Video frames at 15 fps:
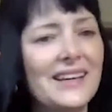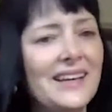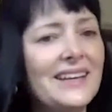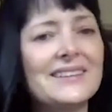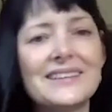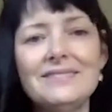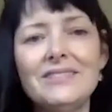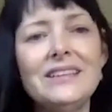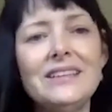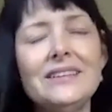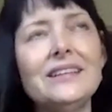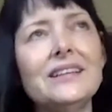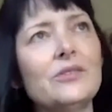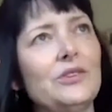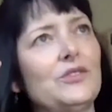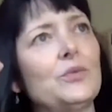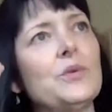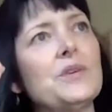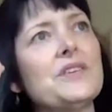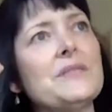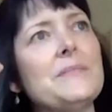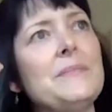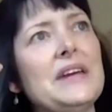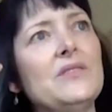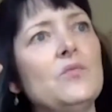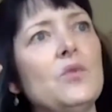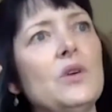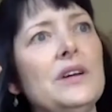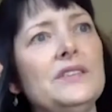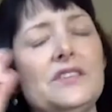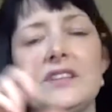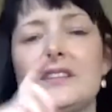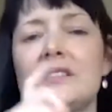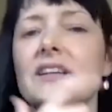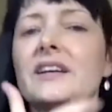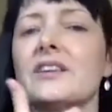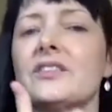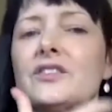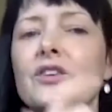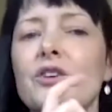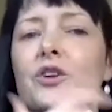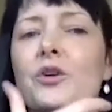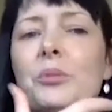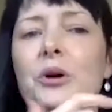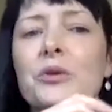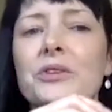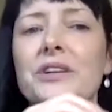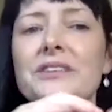it's one of the main ones. It's like a circle bone.